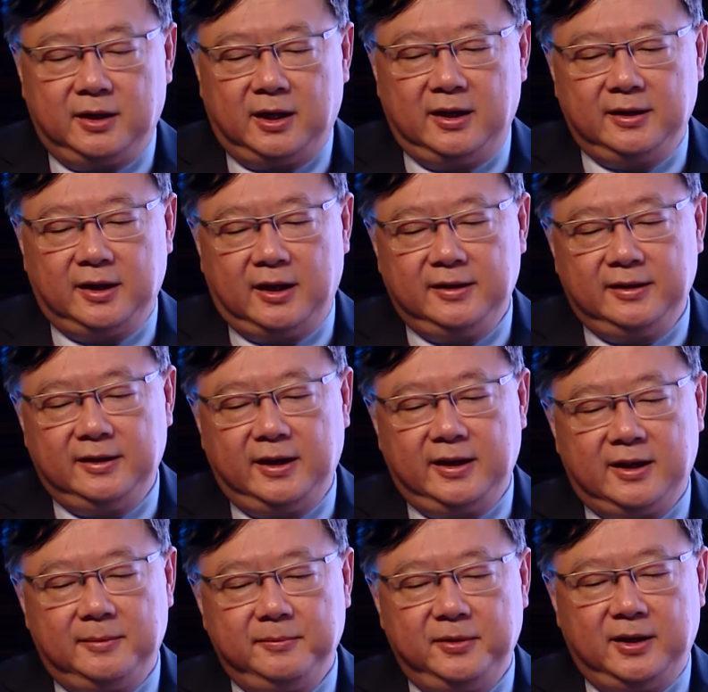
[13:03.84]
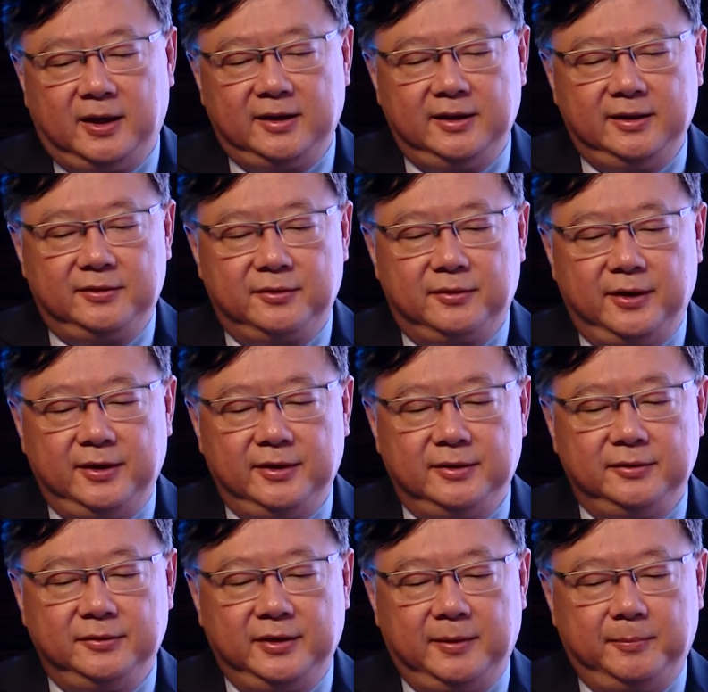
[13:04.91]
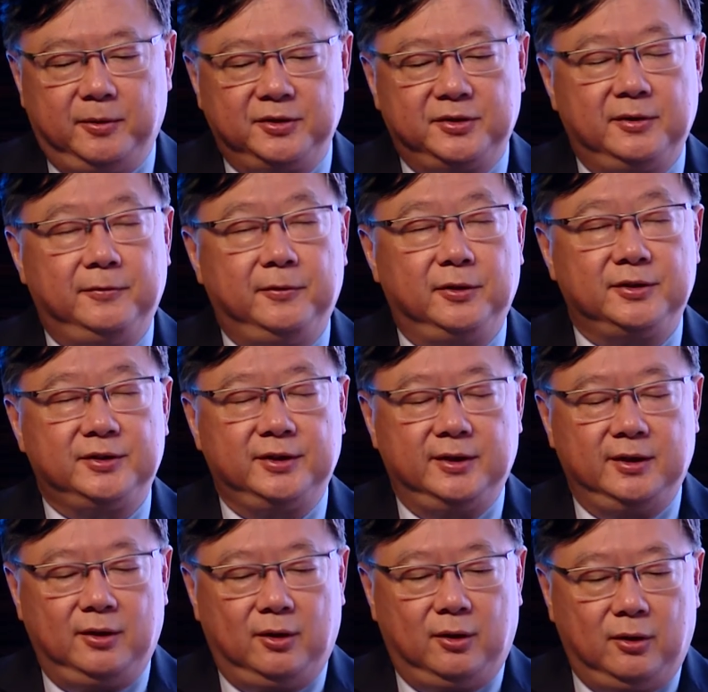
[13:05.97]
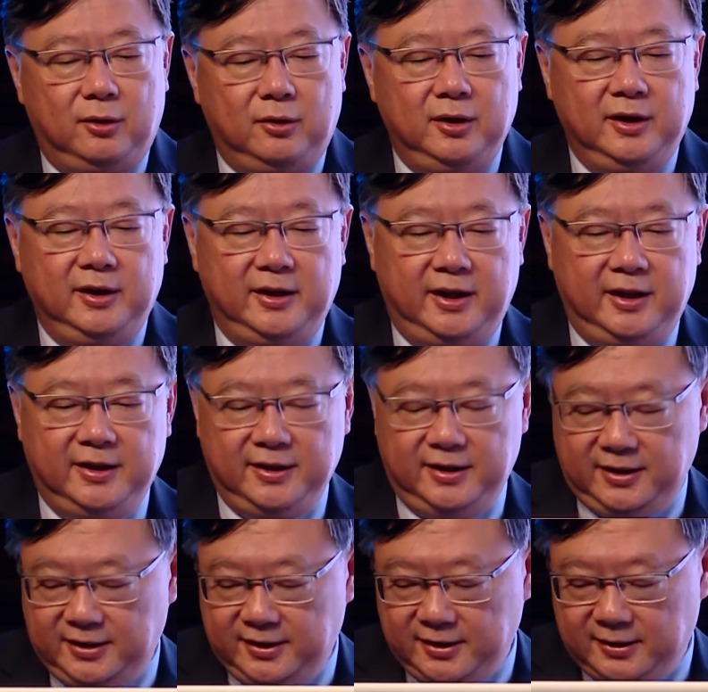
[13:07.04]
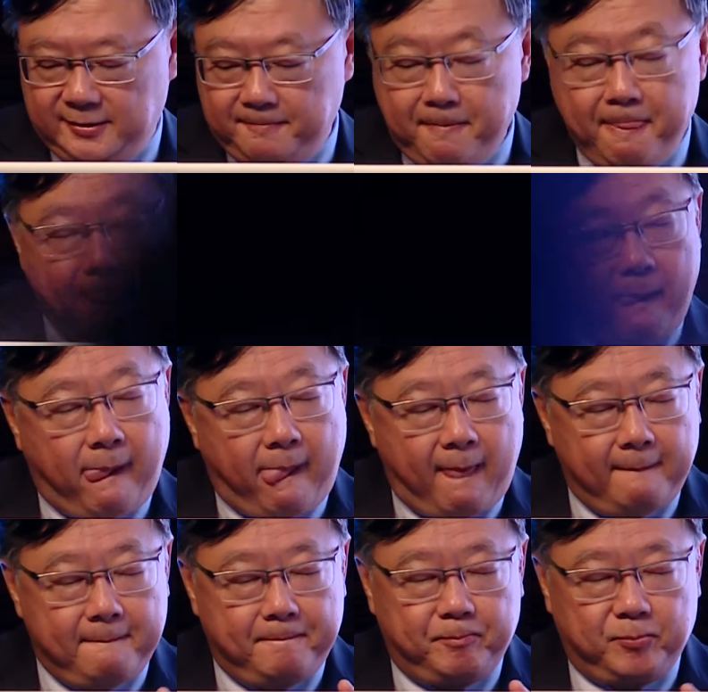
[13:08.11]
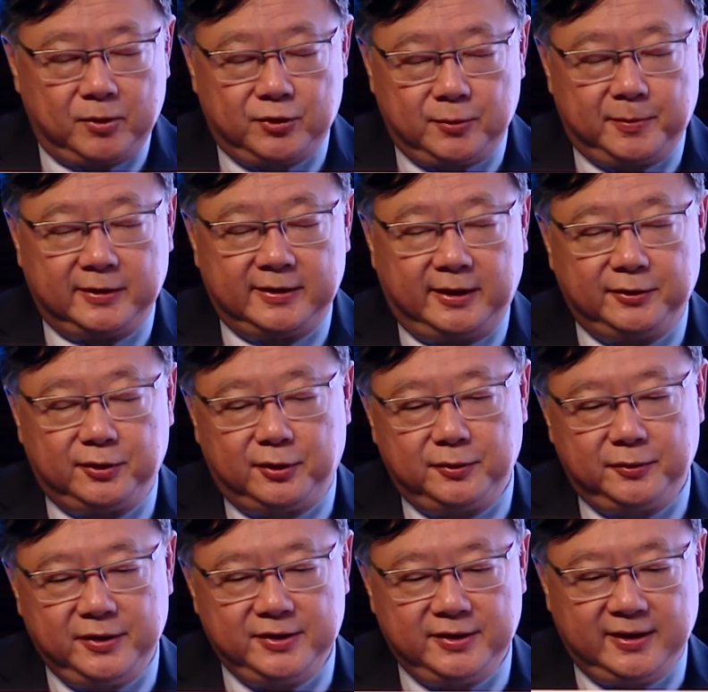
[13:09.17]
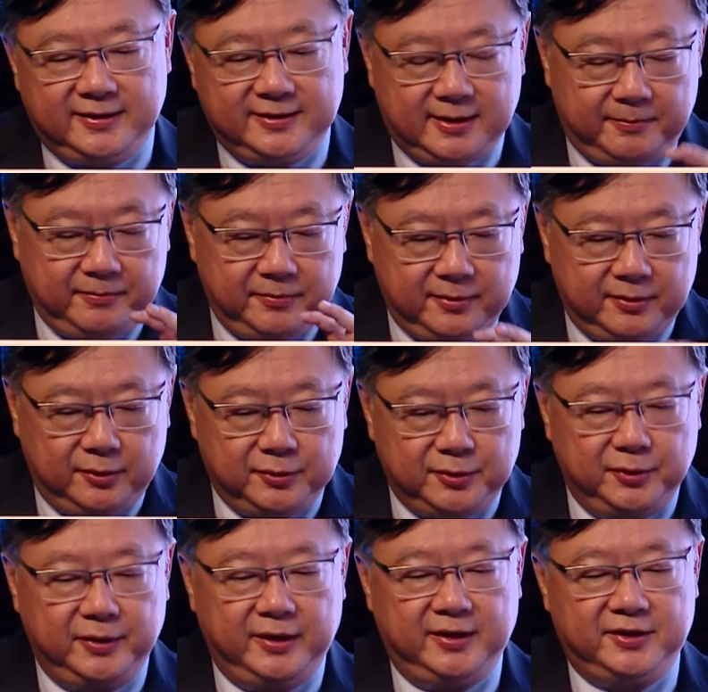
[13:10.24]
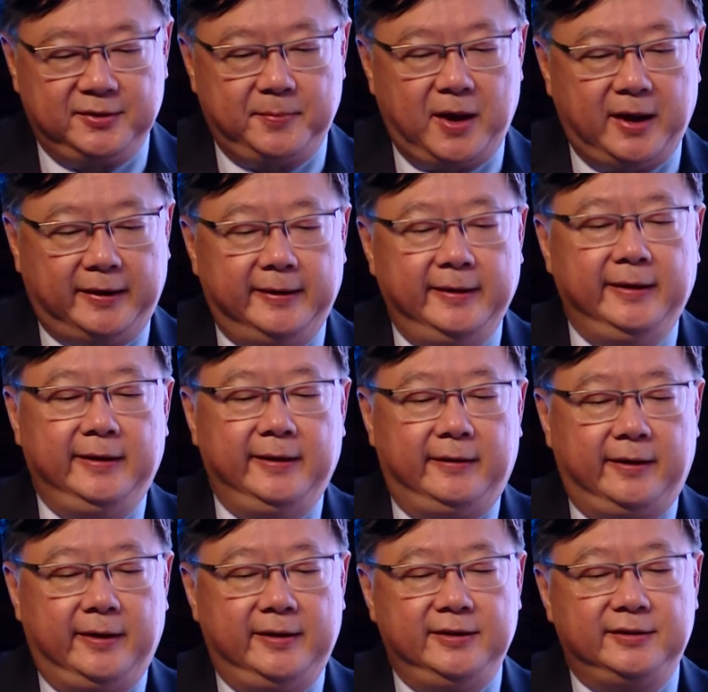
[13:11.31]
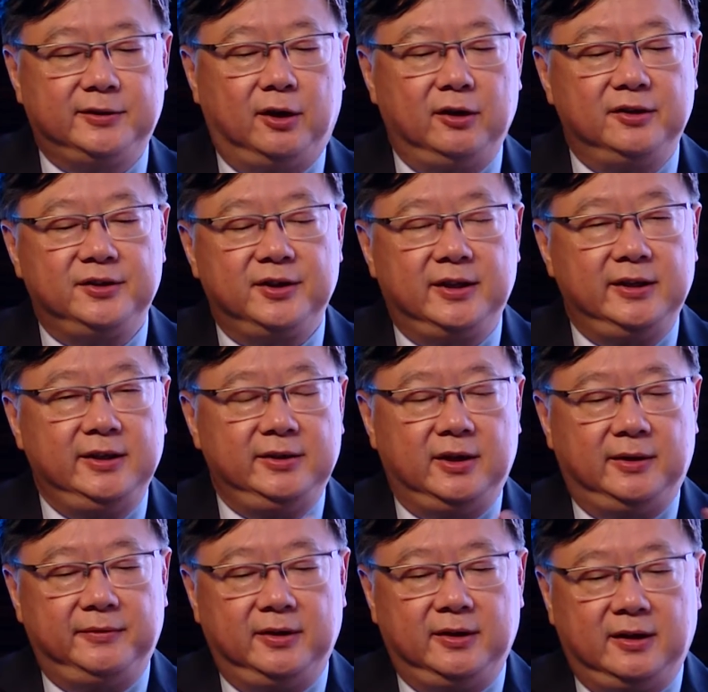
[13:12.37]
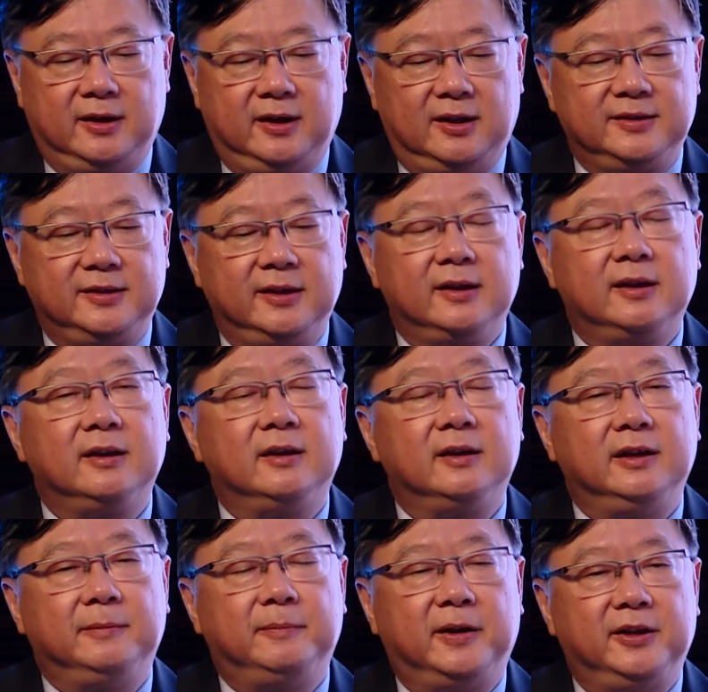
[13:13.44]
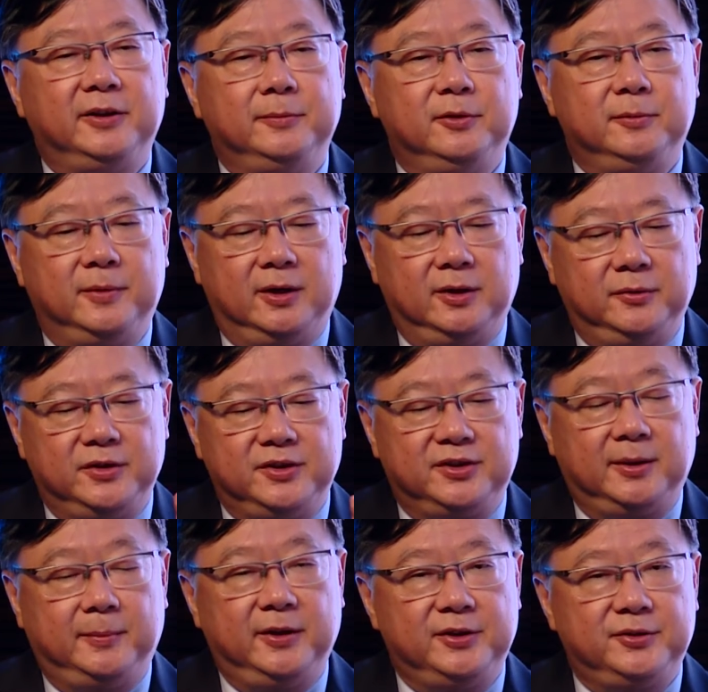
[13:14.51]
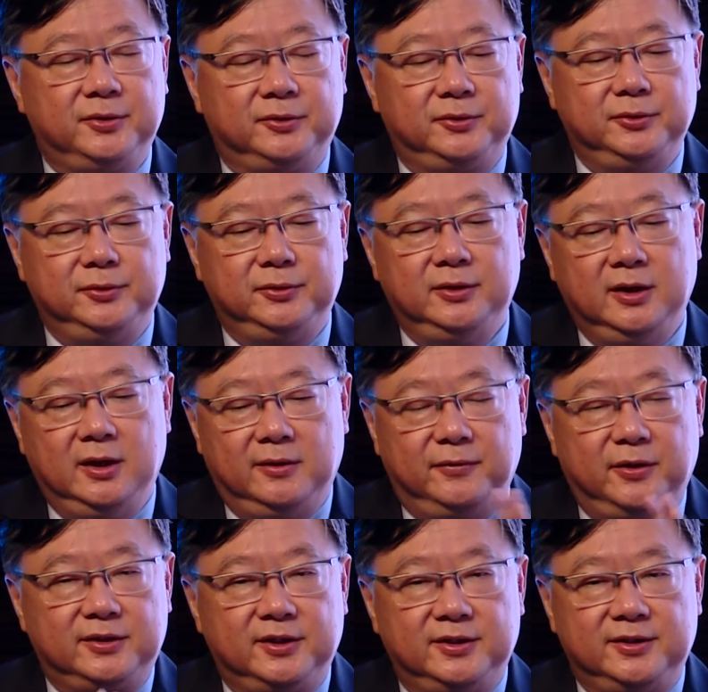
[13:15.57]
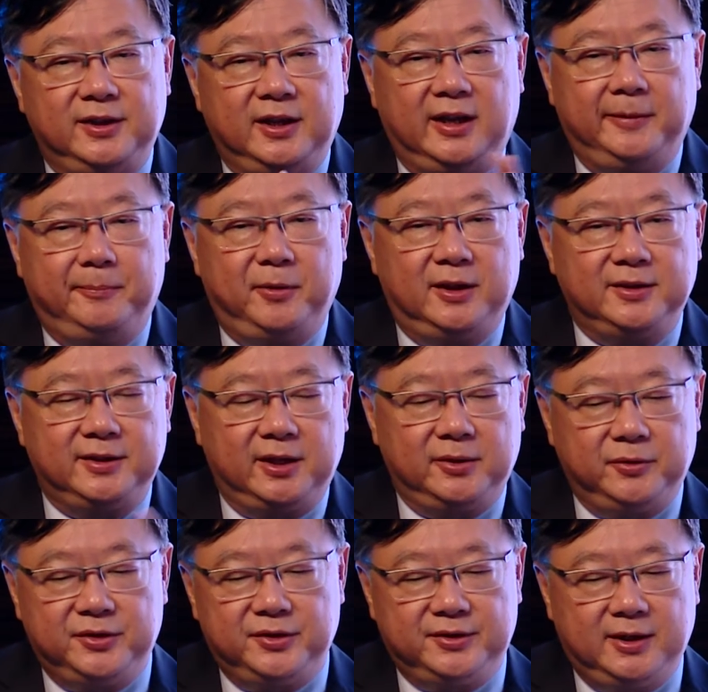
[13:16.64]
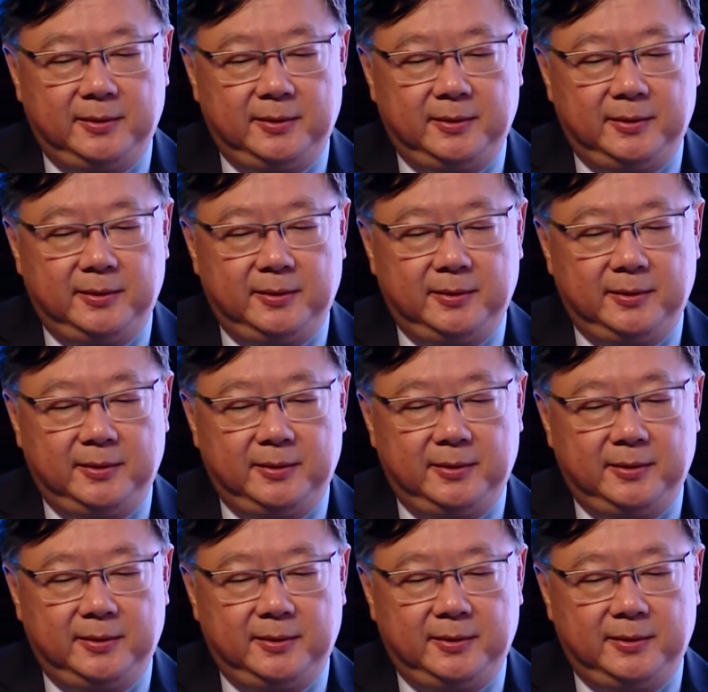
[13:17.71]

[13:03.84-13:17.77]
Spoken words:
And they can be either intracranial with the posterior fossa or in the supratentorial region, and some also in the spine, right? Histologically, you have the classic ependymoma, which is WHO2, versus the anaplastic, which is